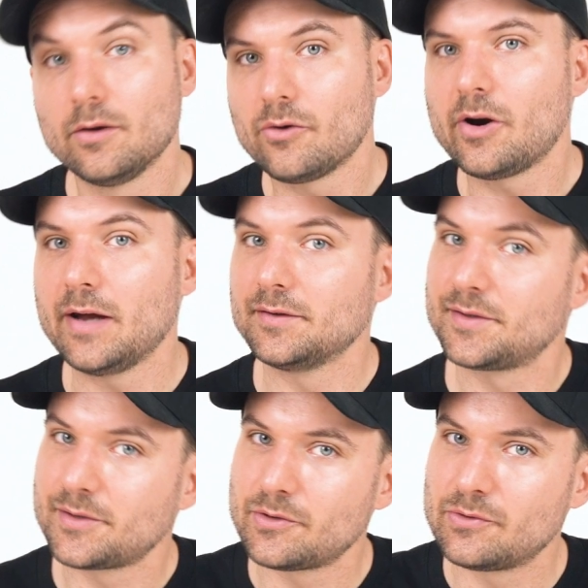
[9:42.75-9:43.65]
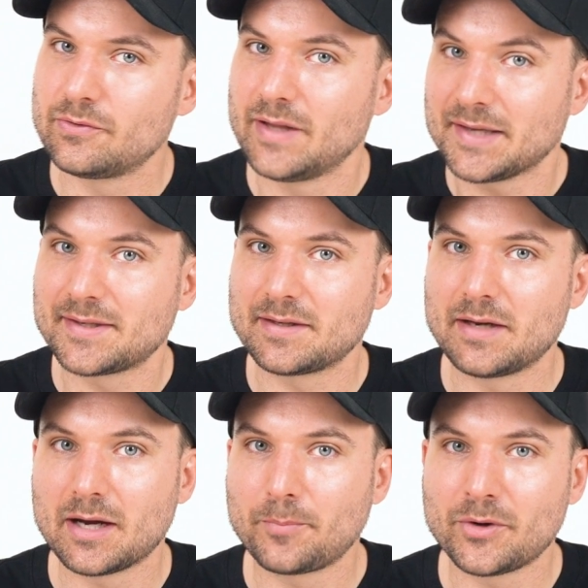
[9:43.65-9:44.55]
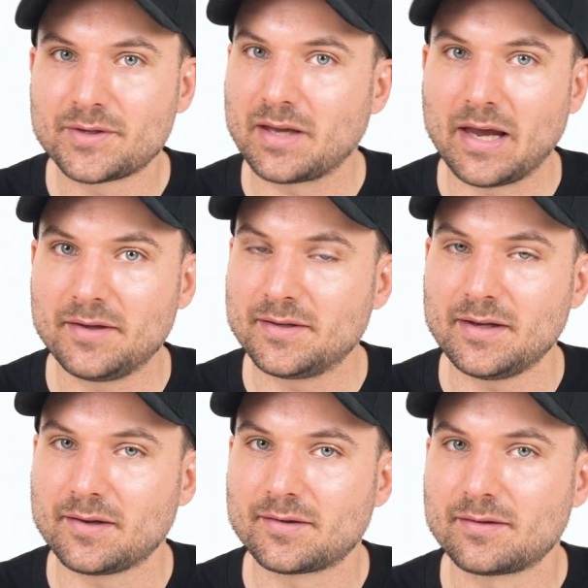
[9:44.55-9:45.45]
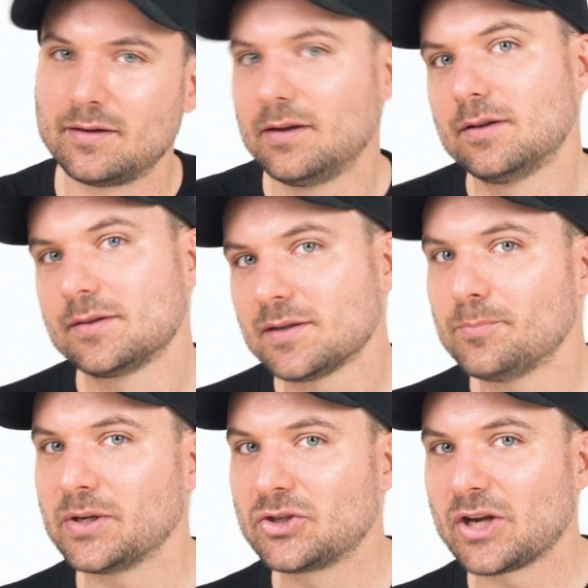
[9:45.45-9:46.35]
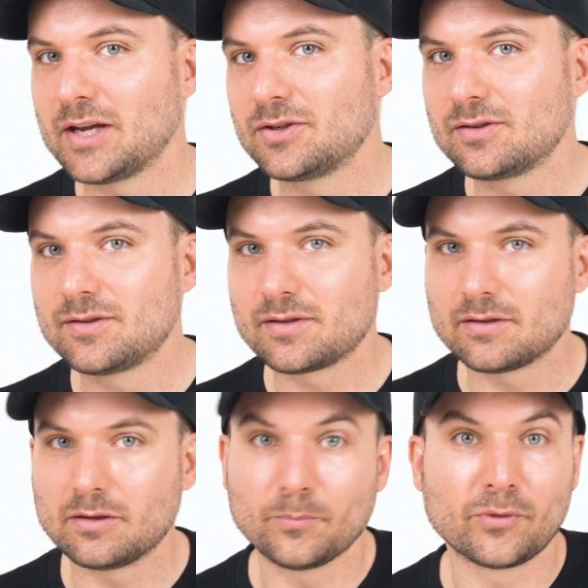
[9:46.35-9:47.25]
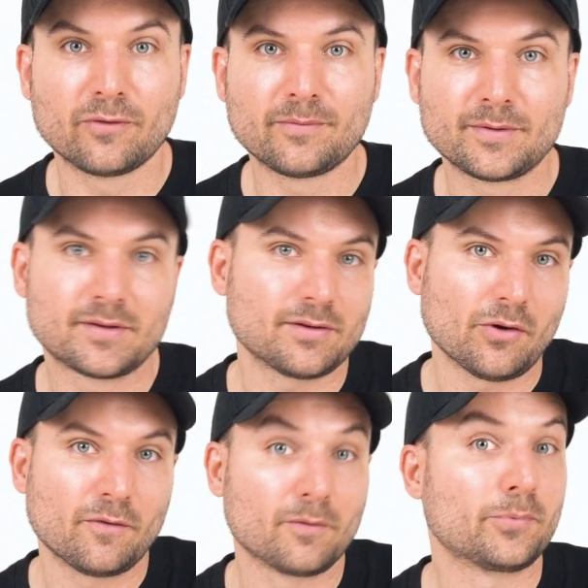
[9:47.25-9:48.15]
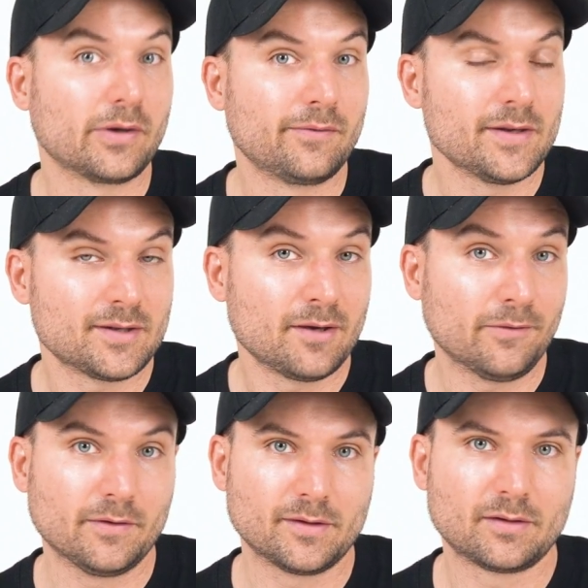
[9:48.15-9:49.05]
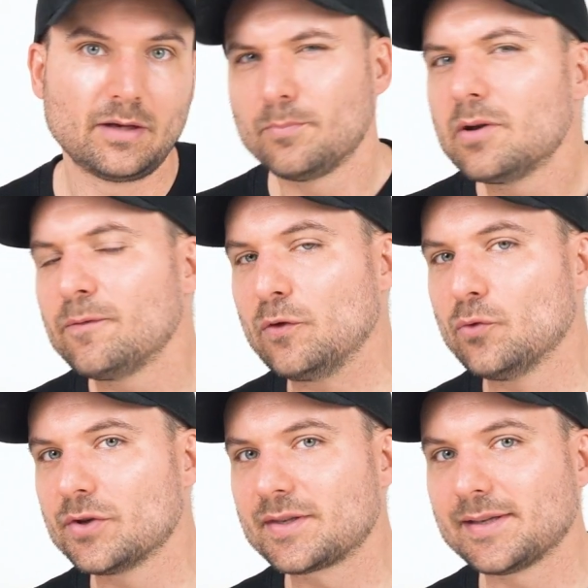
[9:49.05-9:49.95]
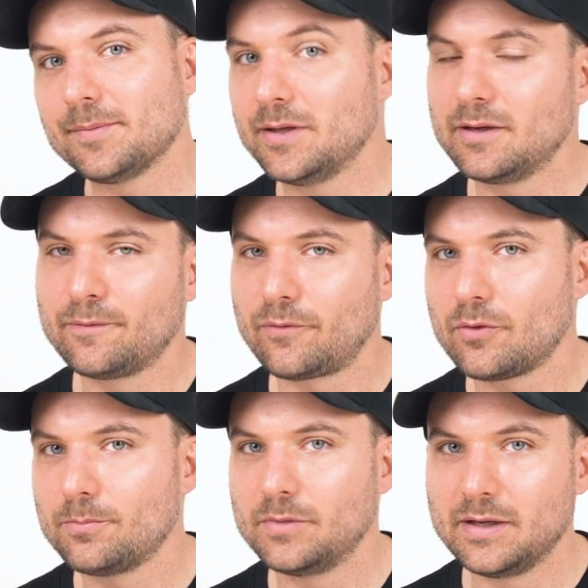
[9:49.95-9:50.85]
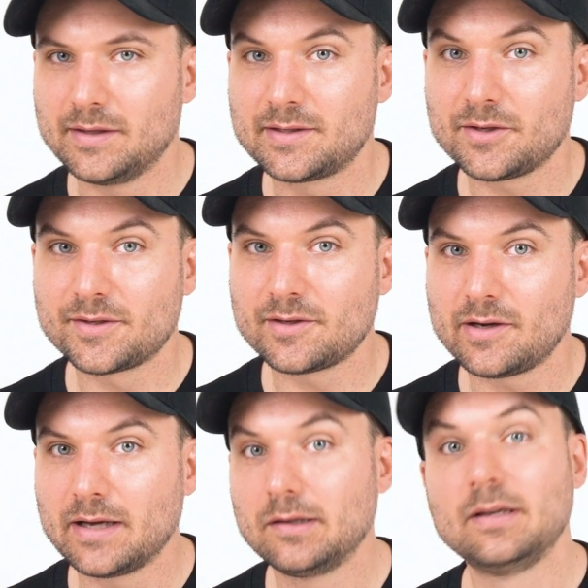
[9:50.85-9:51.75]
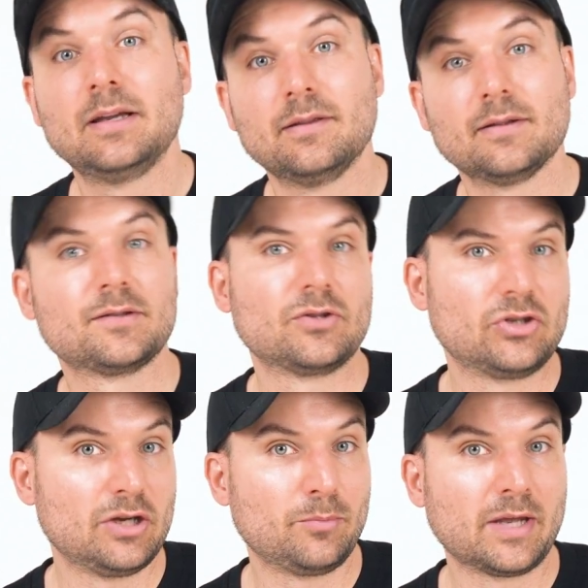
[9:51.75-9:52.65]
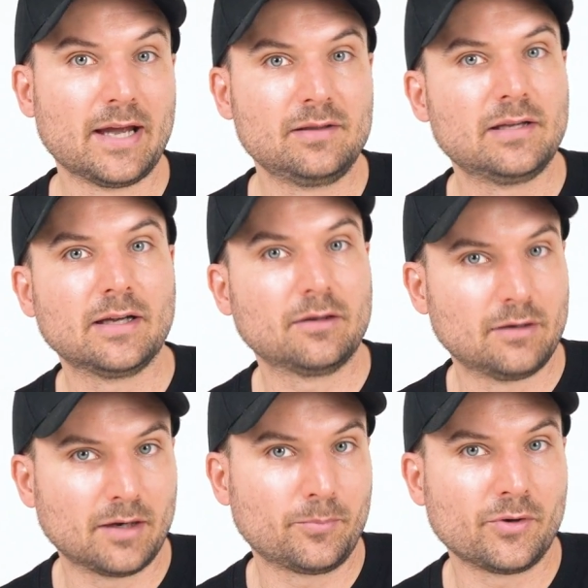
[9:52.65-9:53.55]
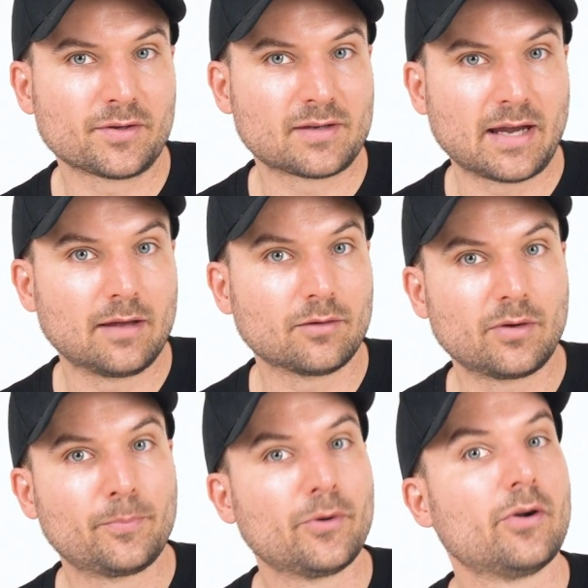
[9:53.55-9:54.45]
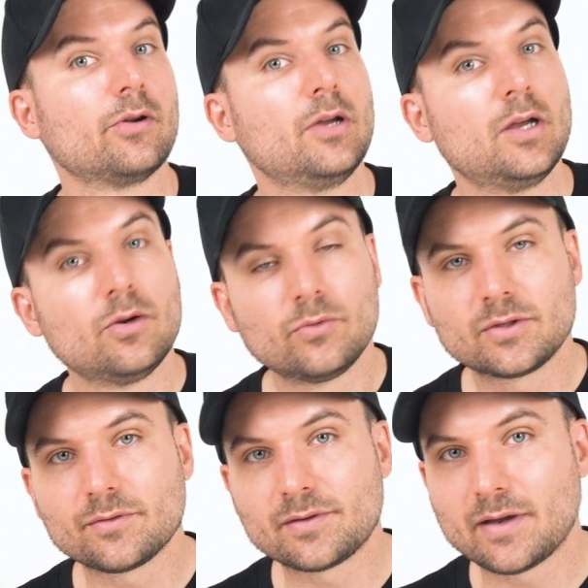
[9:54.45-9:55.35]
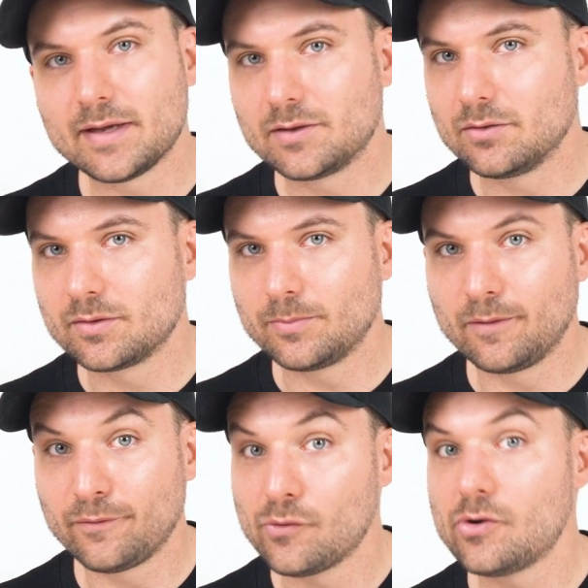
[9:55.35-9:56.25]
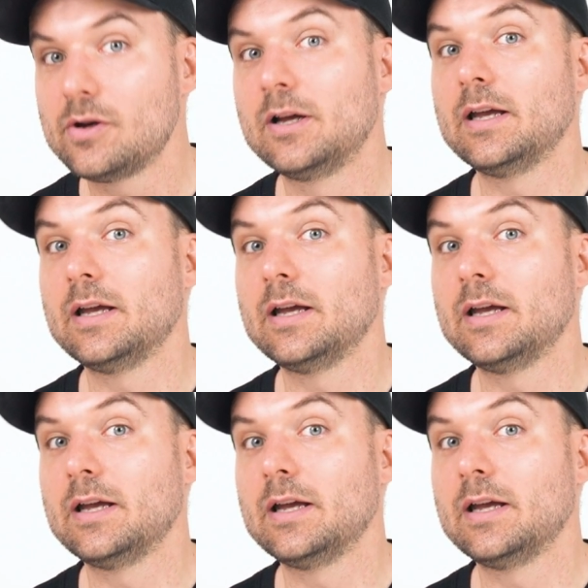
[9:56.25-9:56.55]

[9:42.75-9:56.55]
Alright, so that's the NucBox K6. Some big changes and improvements over previous efforts. But if you want something from the Intel side, there's the GMK Tech NucBox K3 Pro, which also has USB 4,